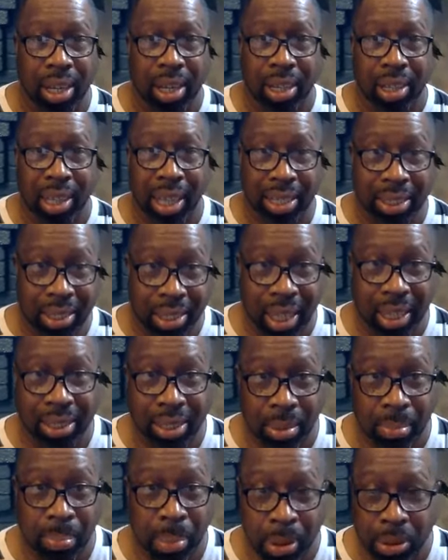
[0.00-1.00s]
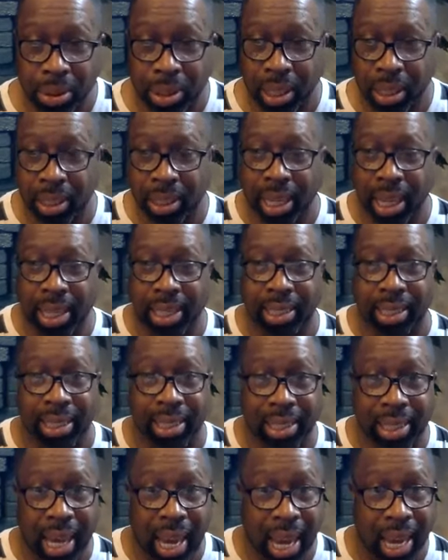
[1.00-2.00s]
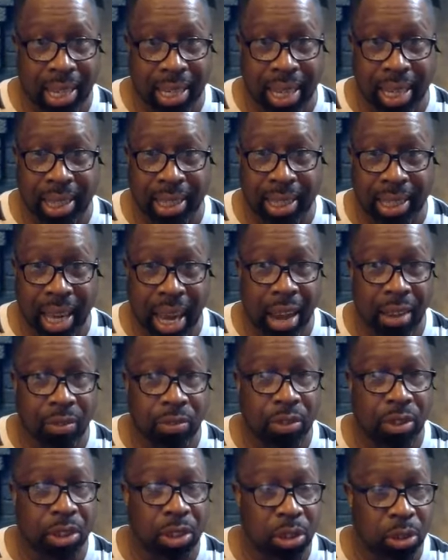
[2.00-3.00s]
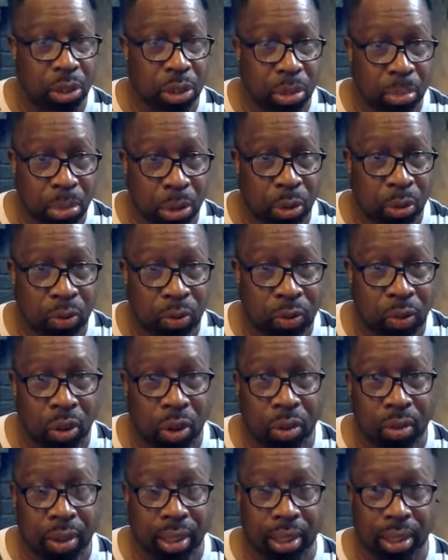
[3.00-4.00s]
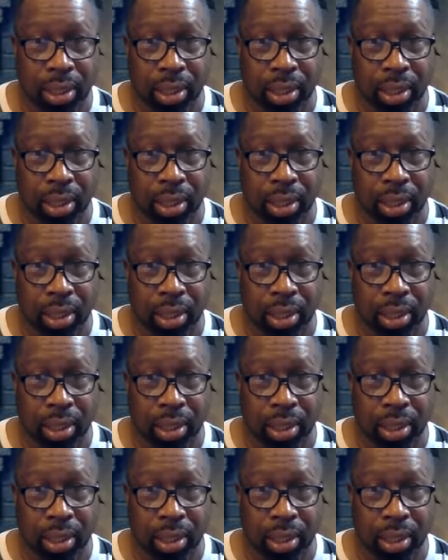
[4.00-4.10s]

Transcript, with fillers: There's, there's a birthing that is a sign that it's time for you to move forward.